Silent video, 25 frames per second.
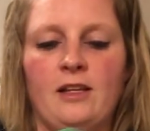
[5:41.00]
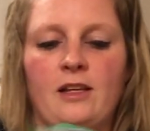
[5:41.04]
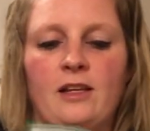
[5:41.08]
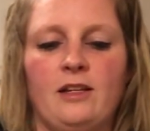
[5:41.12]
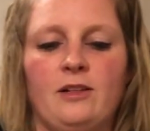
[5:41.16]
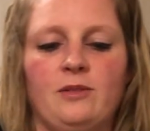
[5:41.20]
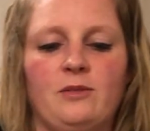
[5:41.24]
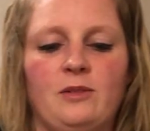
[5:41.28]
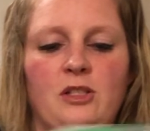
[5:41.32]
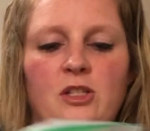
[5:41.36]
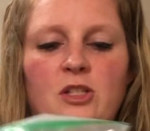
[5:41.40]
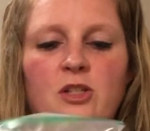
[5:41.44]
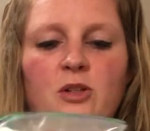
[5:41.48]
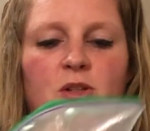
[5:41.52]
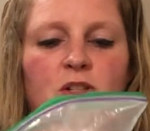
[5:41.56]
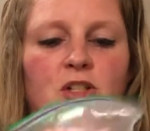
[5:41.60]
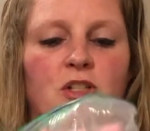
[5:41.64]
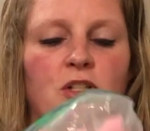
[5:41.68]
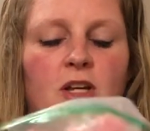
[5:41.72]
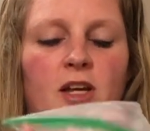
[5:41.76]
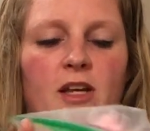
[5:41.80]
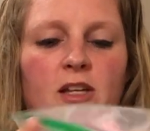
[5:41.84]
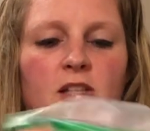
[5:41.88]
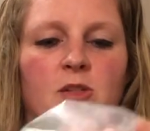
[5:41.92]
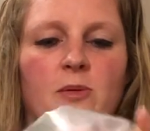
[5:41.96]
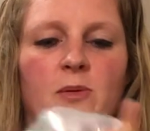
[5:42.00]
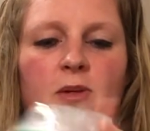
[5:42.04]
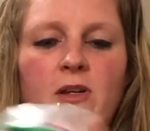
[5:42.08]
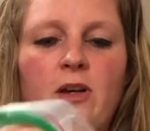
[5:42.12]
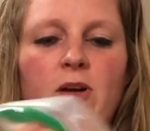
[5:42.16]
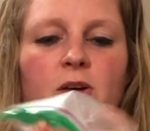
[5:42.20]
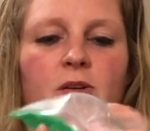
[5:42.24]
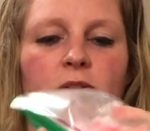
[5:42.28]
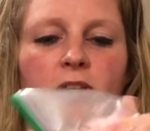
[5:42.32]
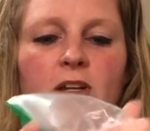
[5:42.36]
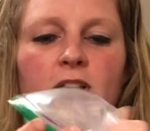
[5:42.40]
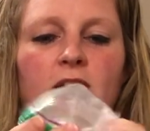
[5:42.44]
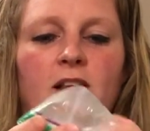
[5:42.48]
And we squish it as we
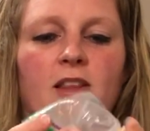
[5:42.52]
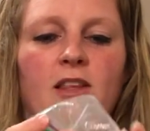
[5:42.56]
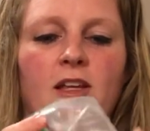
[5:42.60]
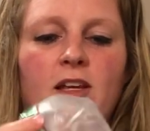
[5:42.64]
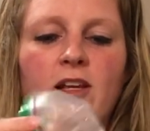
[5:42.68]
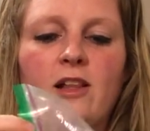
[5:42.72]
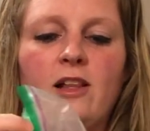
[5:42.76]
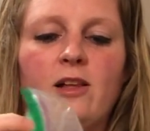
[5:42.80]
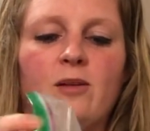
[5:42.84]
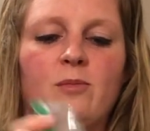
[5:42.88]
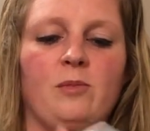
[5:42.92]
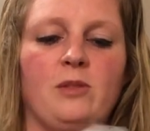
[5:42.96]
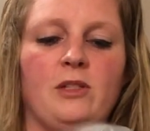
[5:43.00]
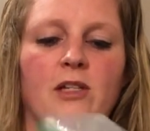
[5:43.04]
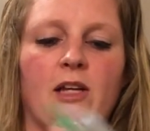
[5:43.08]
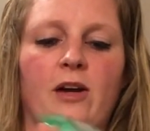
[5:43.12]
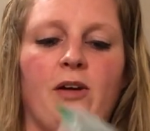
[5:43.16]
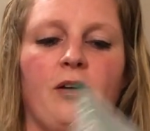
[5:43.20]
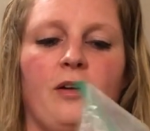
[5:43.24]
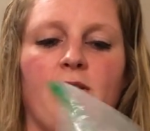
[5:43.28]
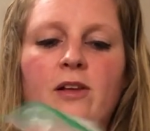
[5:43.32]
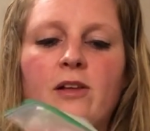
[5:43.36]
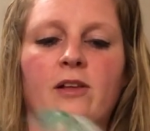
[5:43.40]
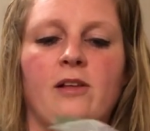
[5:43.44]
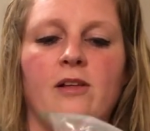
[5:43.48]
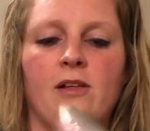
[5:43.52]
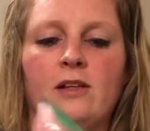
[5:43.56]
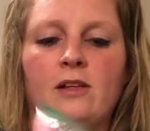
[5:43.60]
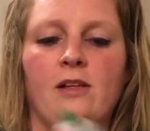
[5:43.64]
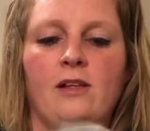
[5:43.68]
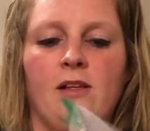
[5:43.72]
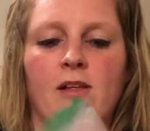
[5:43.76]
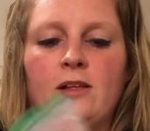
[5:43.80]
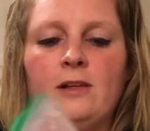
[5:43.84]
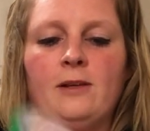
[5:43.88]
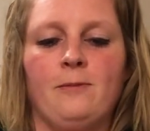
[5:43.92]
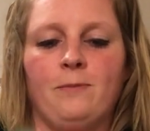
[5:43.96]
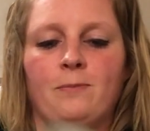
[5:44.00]
go to get the clumps out.
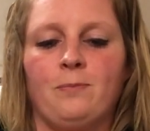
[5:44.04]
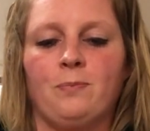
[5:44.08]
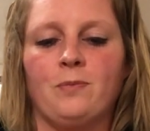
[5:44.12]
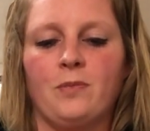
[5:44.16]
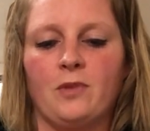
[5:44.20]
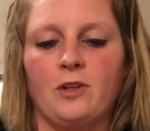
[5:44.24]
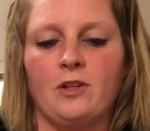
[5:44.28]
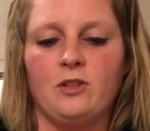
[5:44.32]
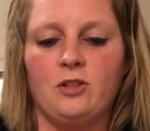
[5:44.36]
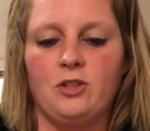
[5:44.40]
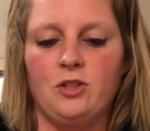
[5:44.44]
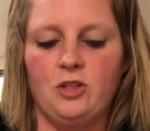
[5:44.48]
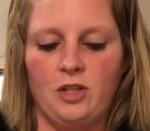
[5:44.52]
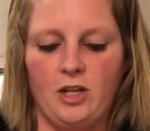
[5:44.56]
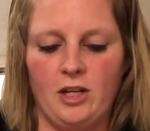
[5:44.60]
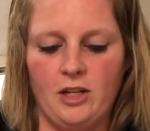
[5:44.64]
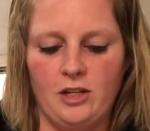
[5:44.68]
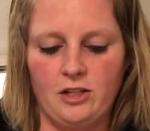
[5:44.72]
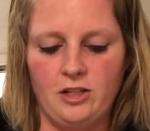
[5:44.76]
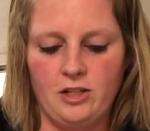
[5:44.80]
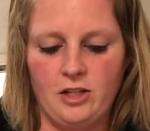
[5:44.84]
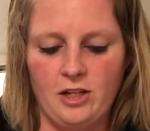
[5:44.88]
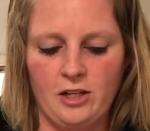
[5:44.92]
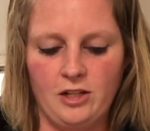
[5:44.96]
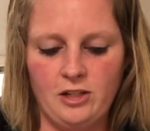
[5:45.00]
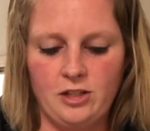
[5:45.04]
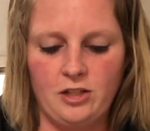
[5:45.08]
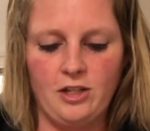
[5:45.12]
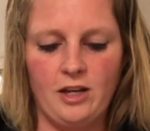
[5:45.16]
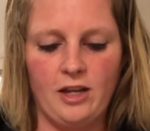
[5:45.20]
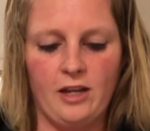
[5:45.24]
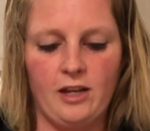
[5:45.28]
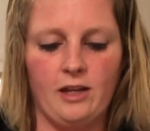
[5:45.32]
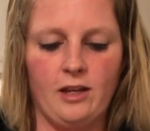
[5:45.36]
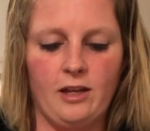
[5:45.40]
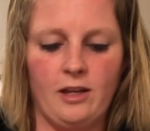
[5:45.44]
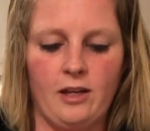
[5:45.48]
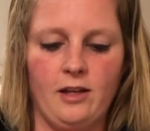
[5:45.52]
And shake, shake,
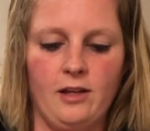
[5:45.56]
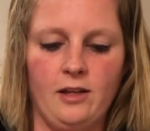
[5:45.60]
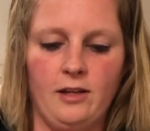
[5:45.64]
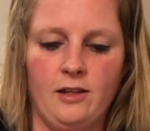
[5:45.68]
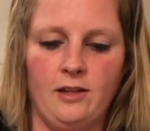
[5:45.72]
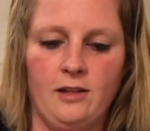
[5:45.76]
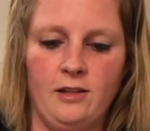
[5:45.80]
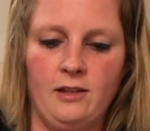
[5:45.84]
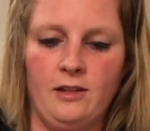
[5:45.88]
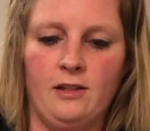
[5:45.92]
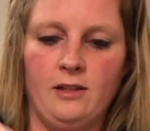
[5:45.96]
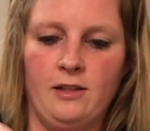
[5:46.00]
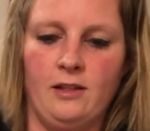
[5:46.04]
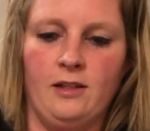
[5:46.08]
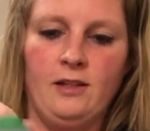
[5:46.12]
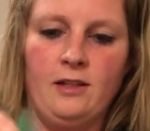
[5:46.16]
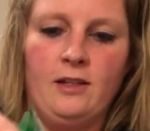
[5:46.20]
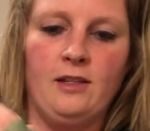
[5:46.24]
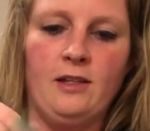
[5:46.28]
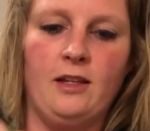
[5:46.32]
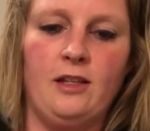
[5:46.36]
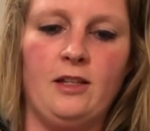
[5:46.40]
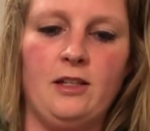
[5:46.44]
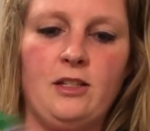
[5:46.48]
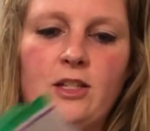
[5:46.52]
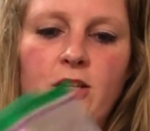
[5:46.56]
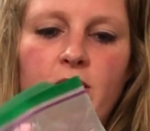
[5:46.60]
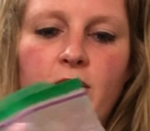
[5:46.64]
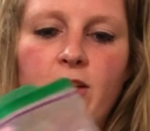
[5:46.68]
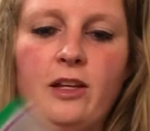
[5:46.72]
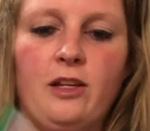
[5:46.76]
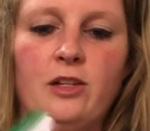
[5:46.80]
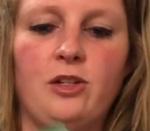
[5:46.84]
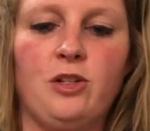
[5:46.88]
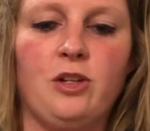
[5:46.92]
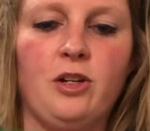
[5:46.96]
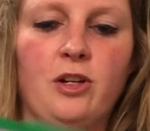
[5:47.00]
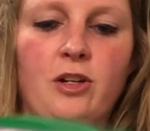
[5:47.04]
shake until
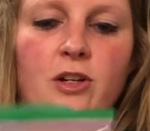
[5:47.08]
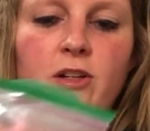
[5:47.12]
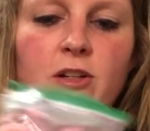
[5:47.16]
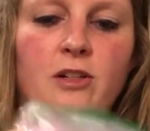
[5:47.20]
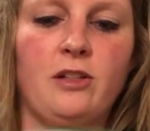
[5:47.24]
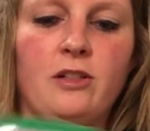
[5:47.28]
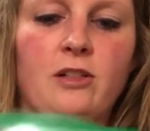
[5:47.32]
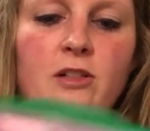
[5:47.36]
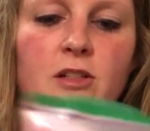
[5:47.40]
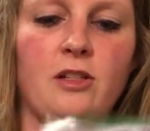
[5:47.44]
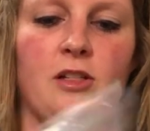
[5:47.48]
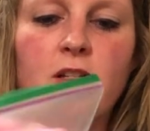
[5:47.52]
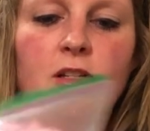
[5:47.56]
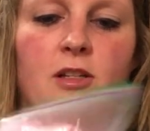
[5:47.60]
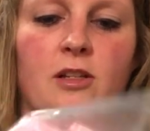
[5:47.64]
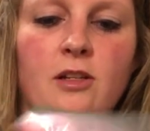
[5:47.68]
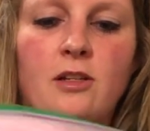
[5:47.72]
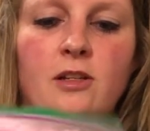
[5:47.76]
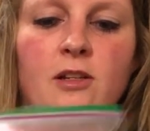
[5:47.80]
it turns